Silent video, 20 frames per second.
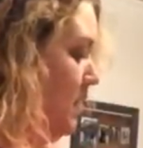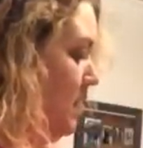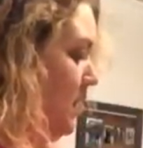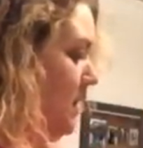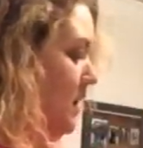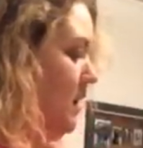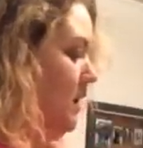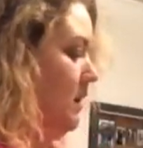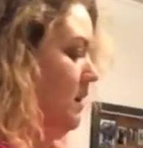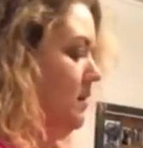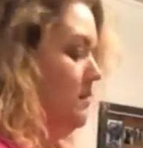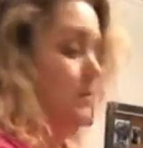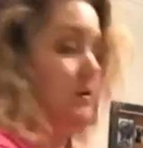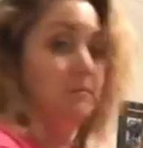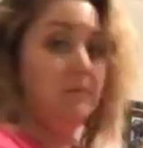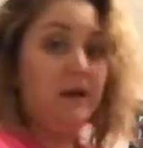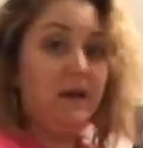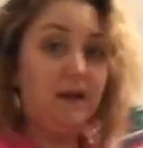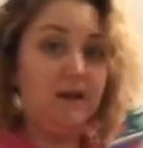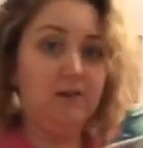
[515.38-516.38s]
Um,
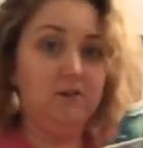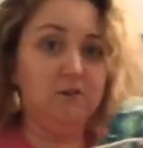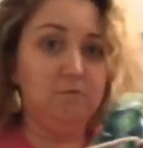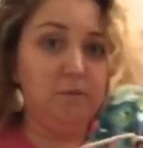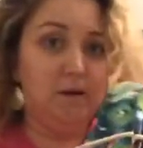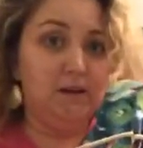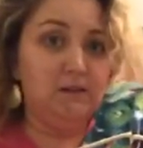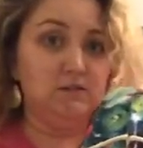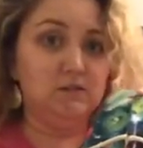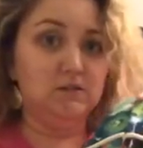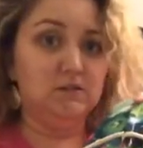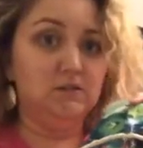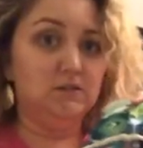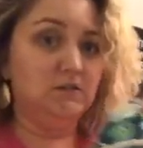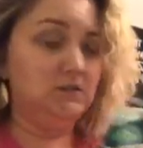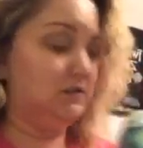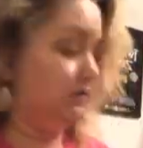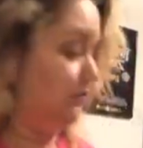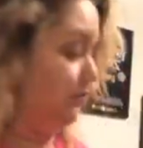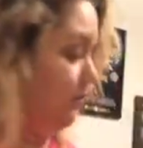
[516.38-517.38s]
my colored
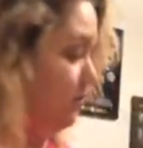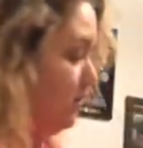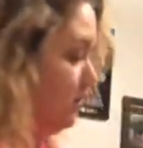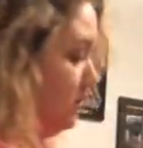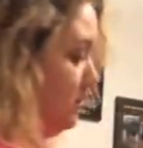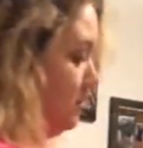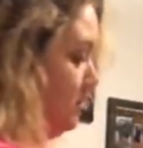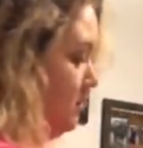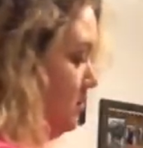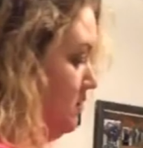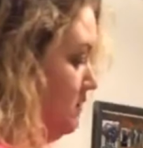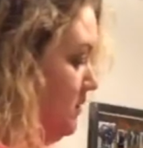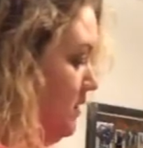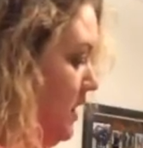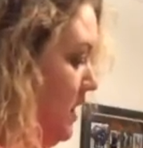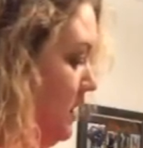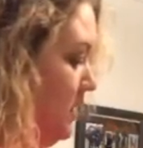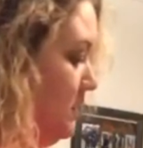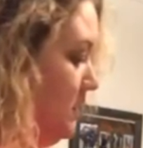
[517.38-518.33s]
pencils for uh,